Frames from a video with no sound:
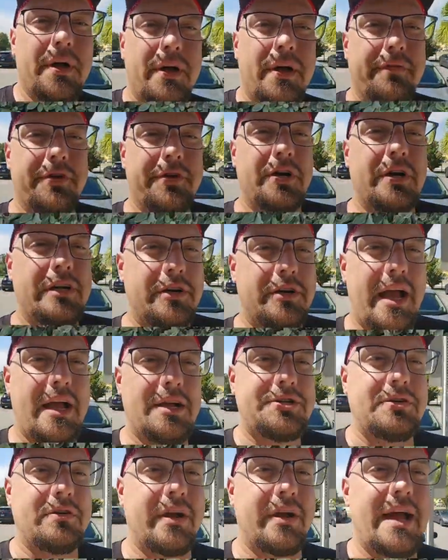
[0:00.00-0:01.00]
if you're an
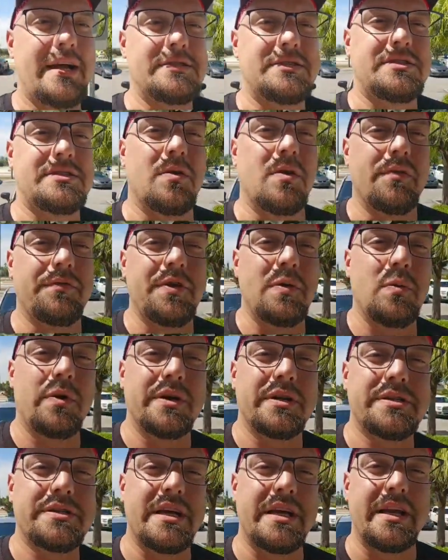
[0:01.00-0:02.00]
international guest, or if you want
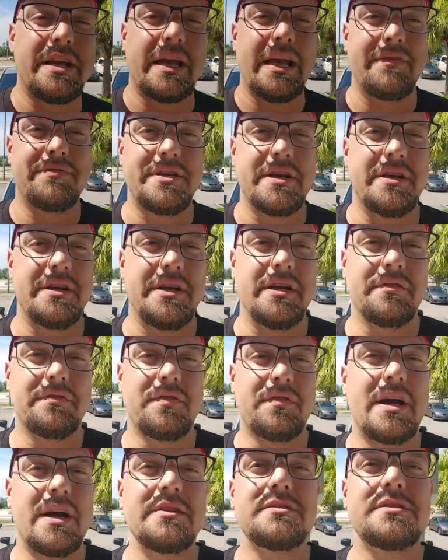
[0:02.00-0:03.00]
to send a gift to any of your
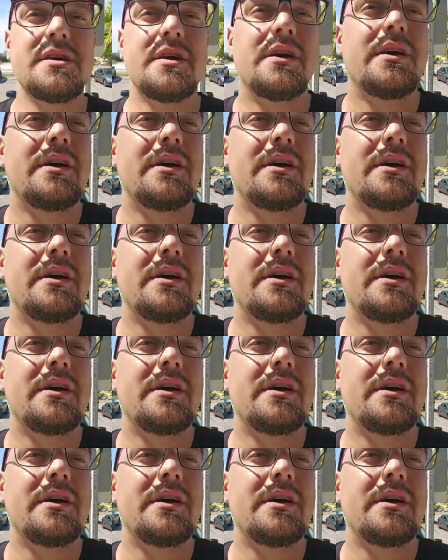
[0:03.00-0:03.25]
friends,